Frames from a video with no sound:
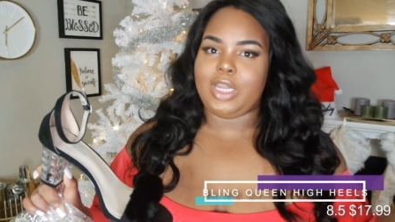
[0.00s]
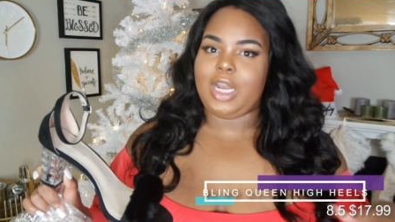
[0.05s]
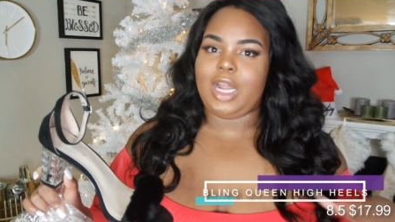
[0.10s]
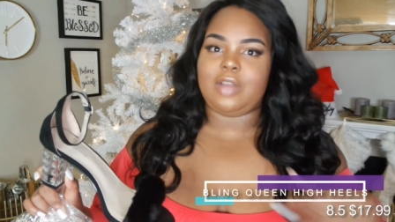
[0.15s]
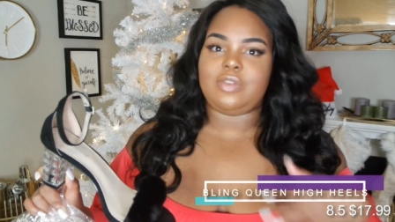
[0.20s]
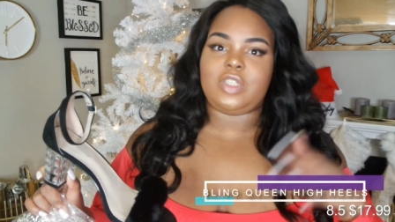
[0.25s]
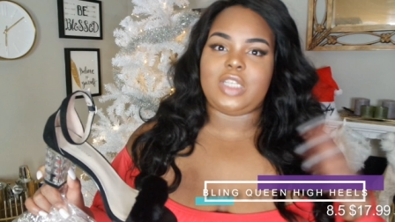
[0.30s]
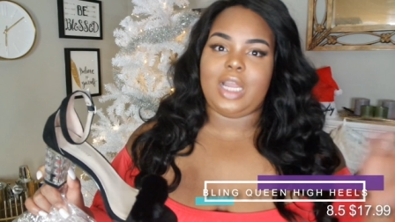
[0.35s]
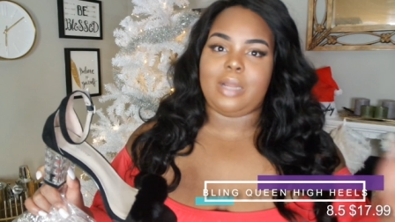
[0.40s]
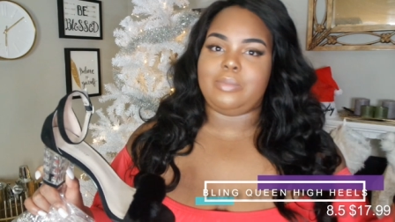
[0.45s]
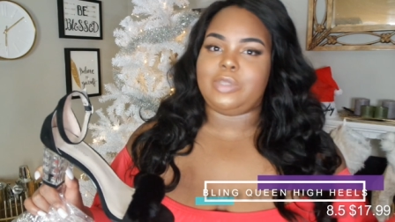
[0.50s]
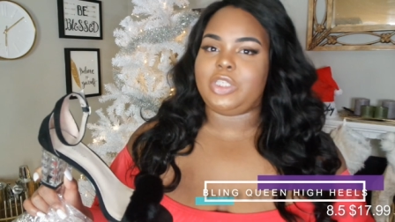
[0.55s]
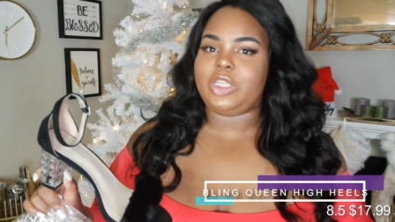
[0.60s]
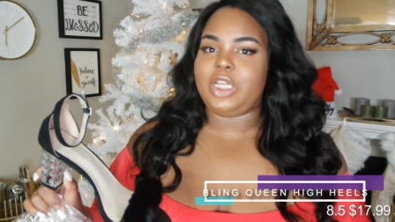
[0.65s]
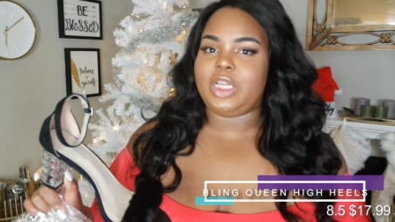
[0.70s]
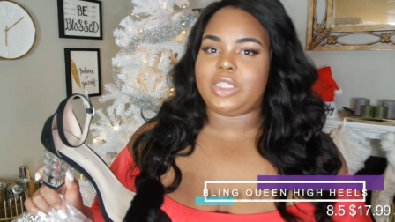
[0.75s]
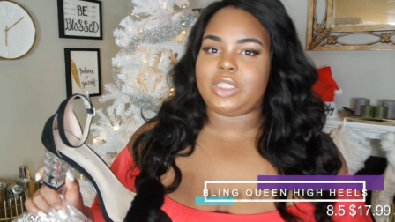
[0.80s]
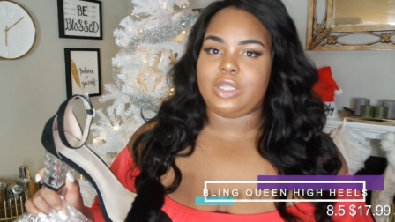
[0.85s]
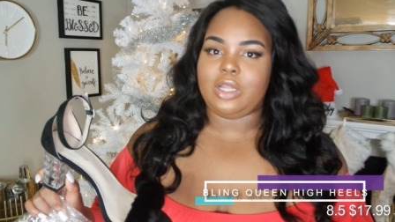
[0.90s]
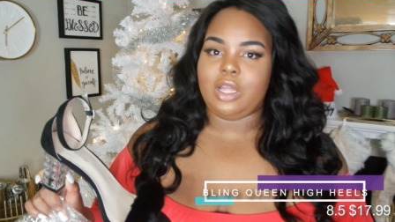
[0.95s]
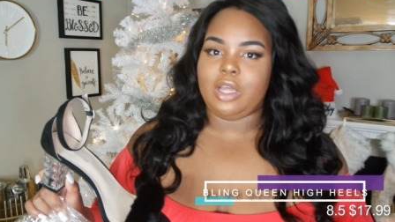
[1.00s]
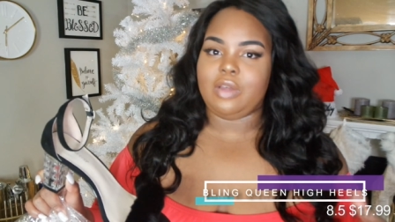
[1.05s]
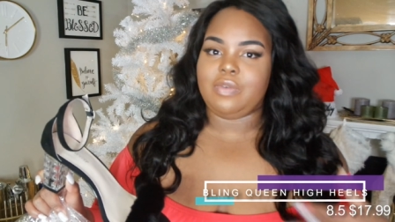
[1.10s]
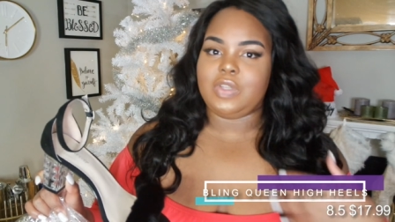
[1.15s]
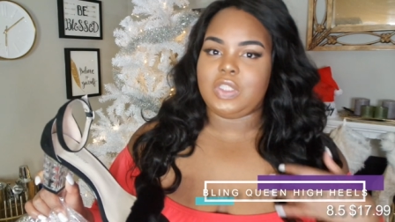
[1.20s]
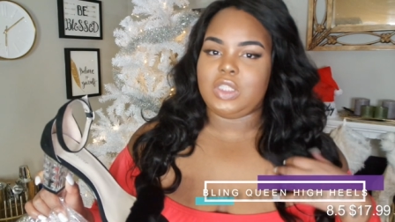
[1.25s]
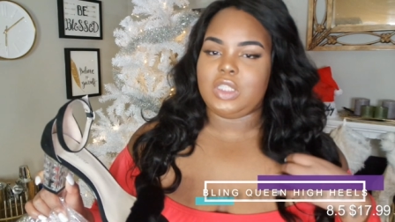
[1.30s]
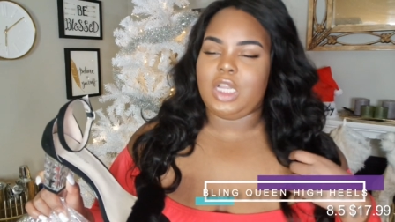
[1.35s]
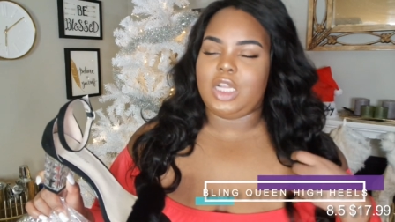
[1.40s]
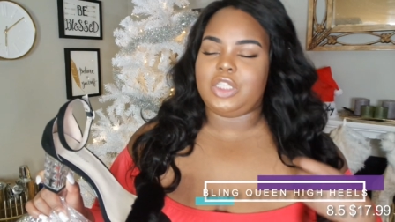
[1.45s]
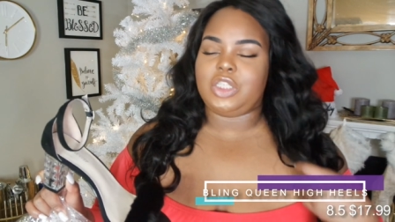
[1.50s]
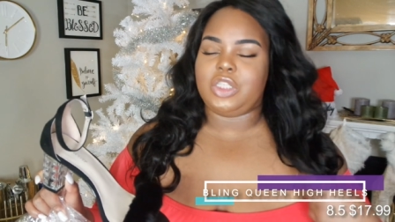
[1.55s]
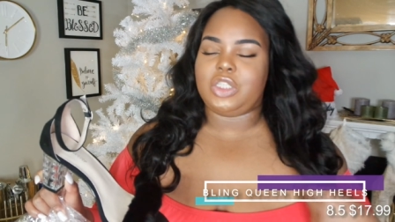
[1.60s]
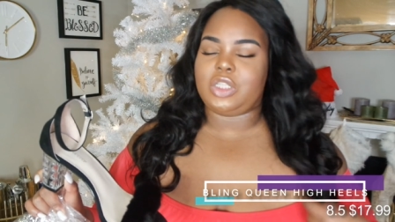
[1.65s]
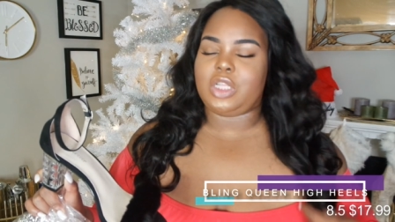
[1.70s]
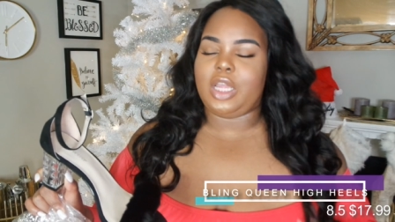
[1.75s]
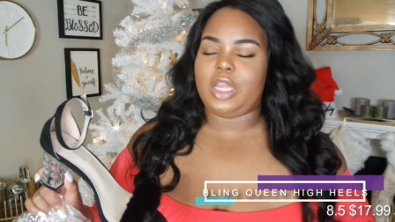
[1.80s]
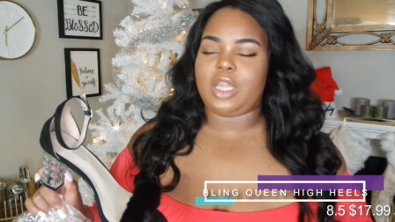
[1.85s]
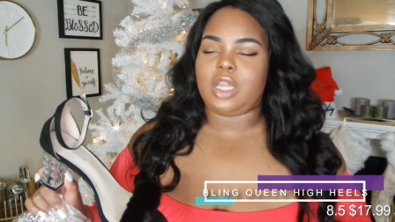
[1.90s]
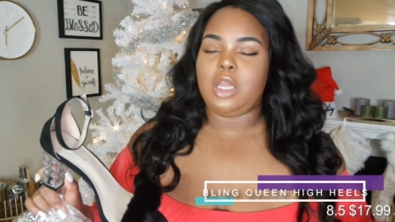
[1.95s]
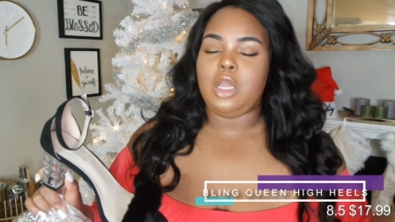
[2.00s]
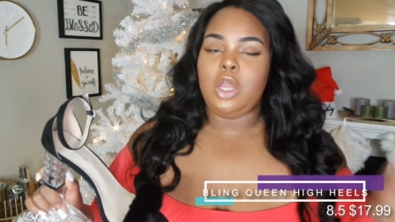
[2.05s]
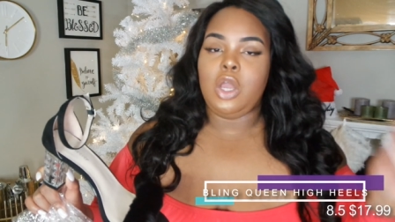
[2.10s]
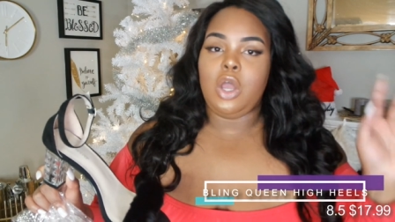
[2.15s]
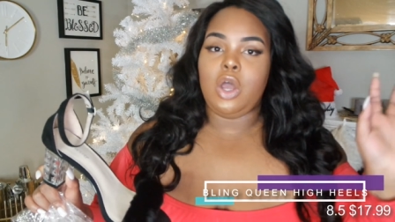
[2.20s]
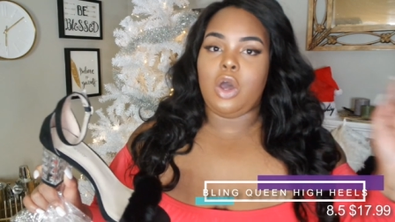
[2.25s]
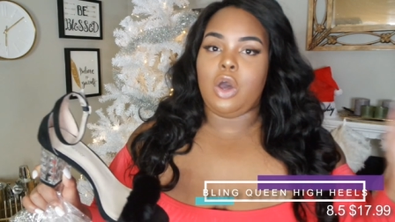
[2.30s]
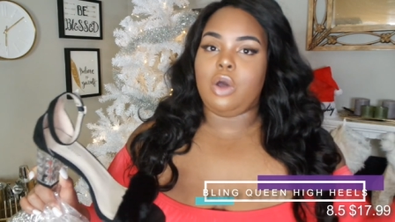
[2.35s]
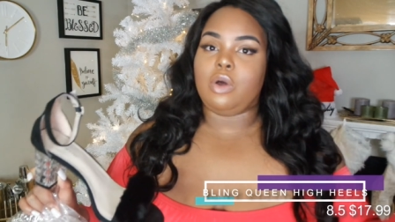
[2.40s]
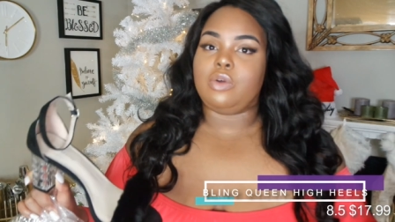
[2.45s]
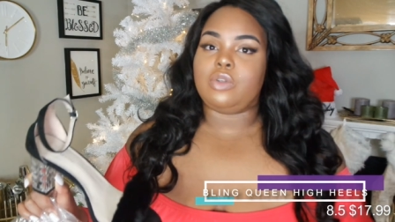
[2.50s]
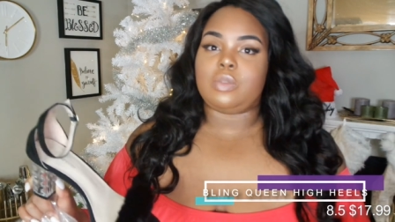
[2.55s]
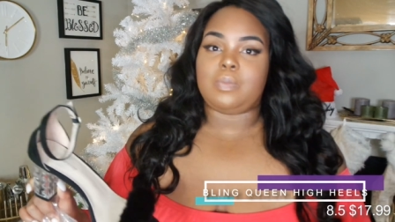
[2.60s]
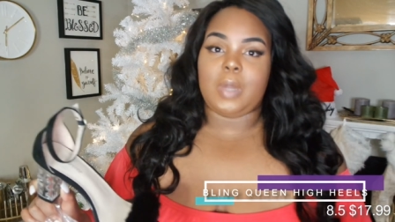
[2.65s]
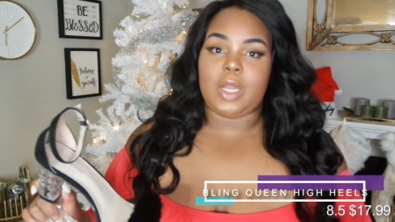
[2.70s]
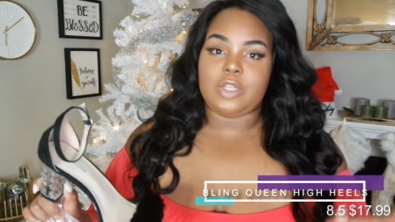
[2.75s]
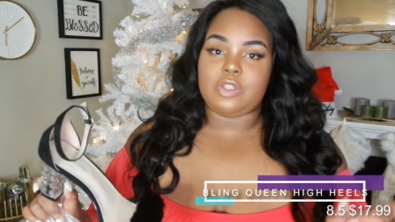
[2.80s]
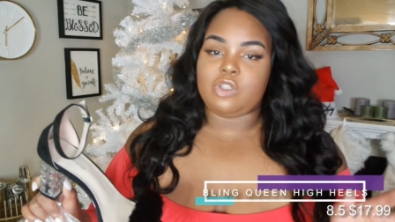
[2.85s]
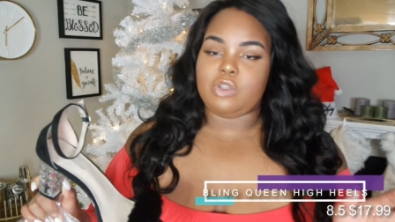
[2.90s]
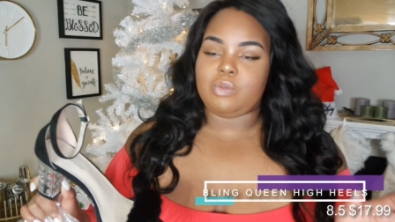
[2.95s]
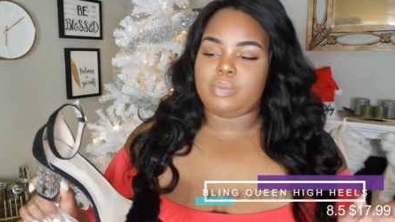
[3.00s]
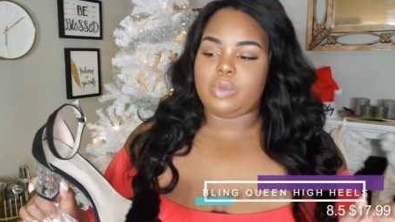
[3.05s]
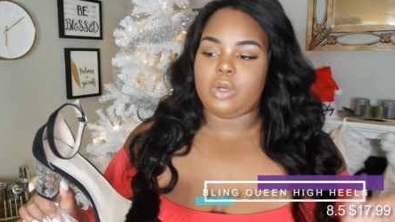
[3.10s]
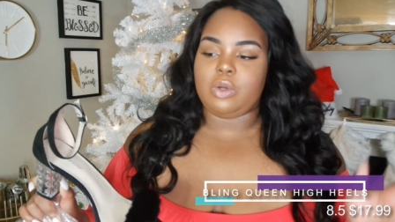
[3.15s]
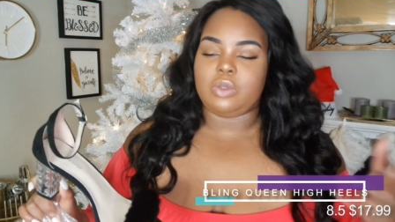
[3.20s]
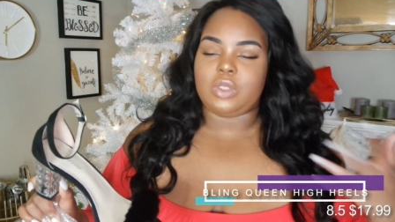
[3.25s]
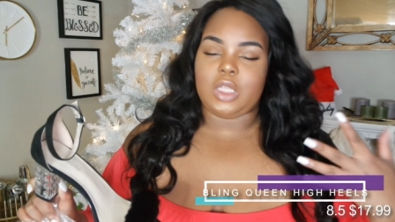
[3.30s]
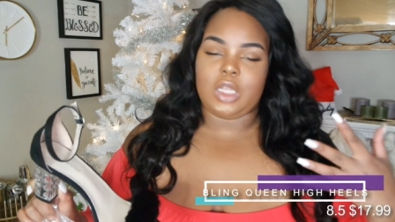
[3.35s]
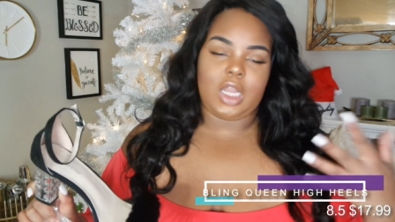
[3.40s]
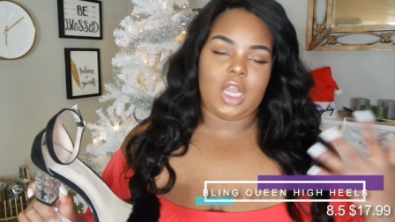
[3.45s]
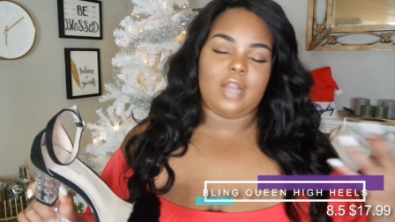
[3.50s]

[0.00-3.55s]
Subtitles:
And I've shopped GS Love. It's not just like, oh, sponsored posts.